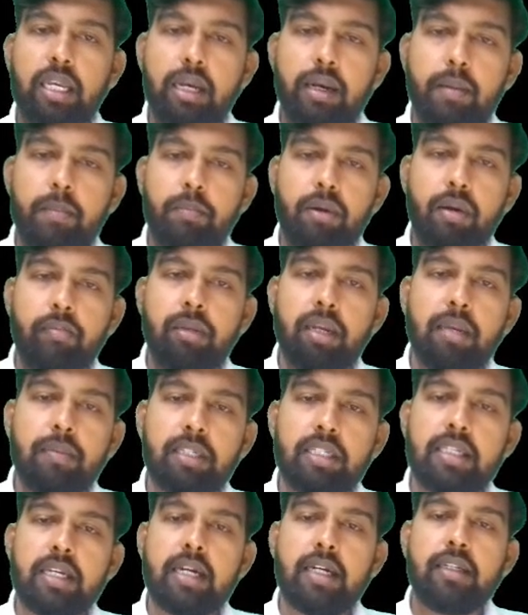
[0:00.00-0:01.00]
problem
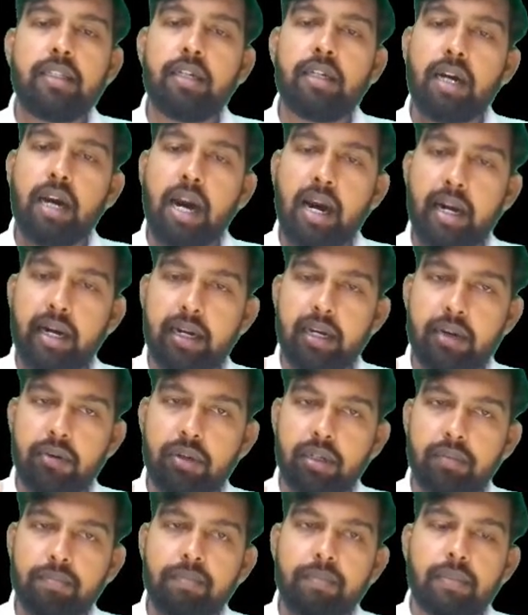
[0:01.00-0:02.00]
is at the heart level.
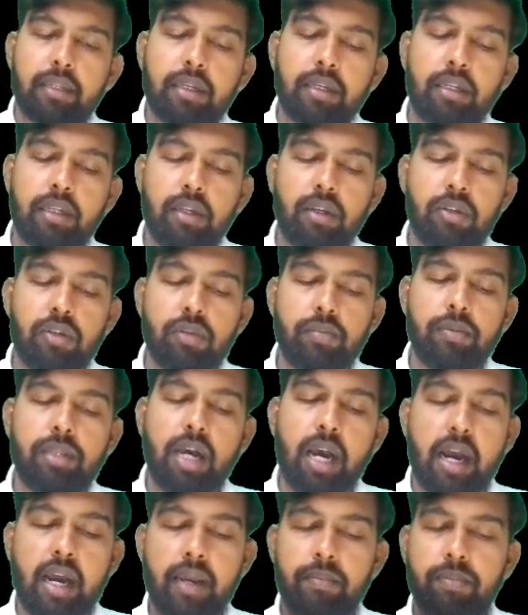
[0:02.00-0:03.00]
In case of the
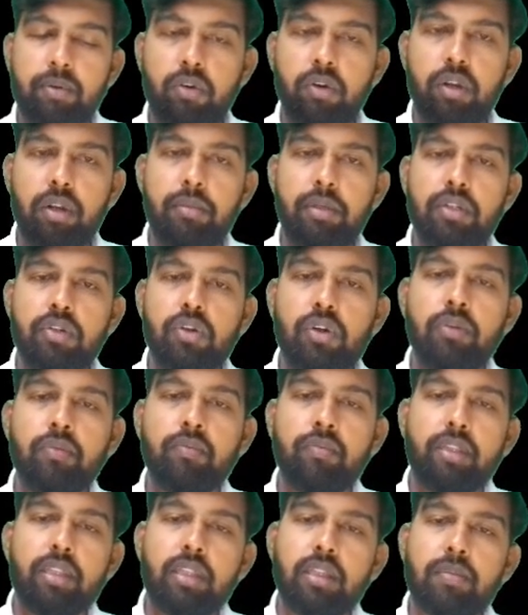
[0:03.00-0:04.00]
hypovolemic shock,
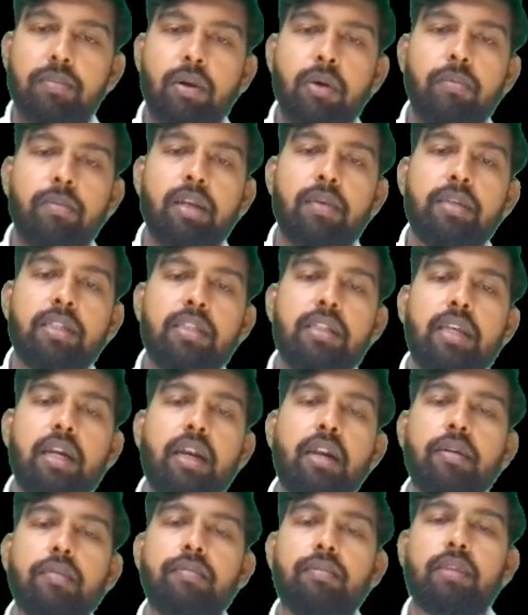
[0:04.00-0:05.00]
the problem is that
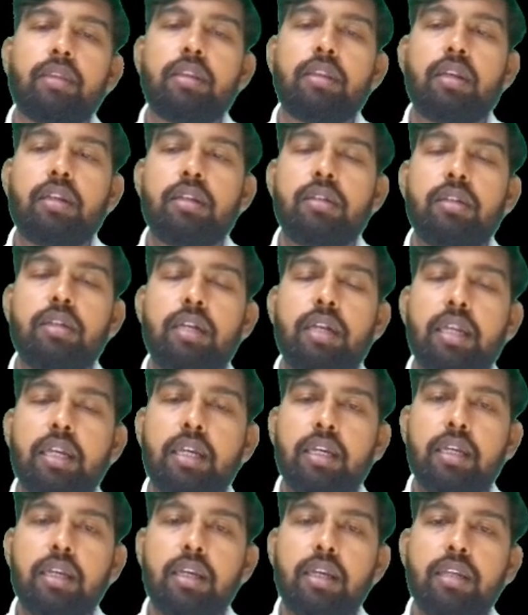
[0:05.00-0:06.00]
there is a
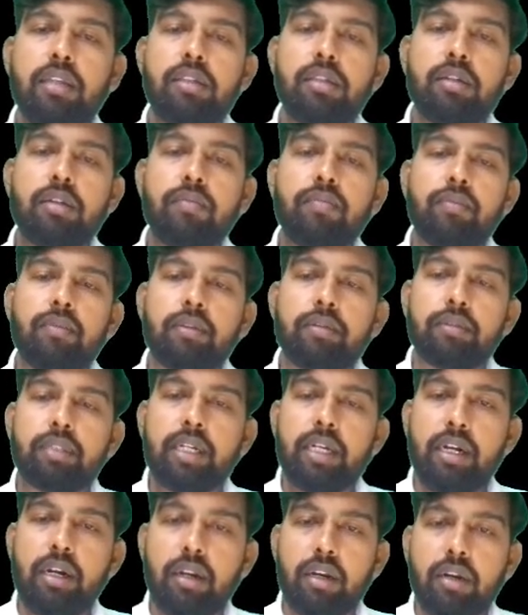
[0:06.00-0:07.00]
decrease
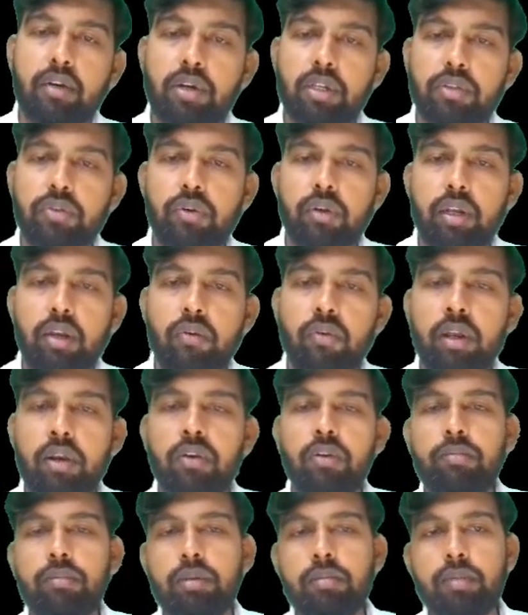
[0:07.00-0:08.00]
intravascular
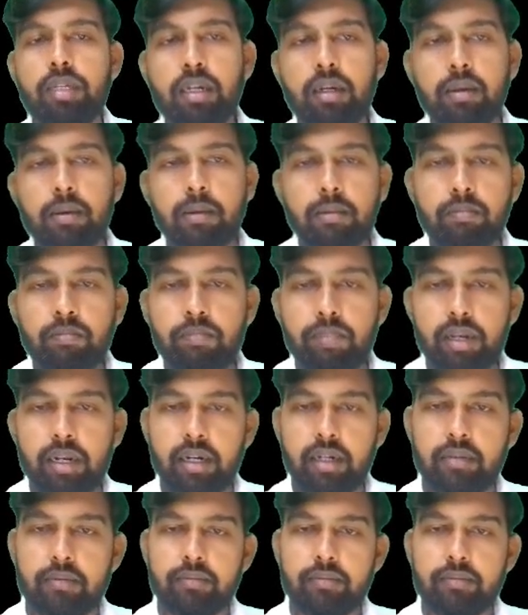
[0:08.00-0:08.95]
volume of the blood.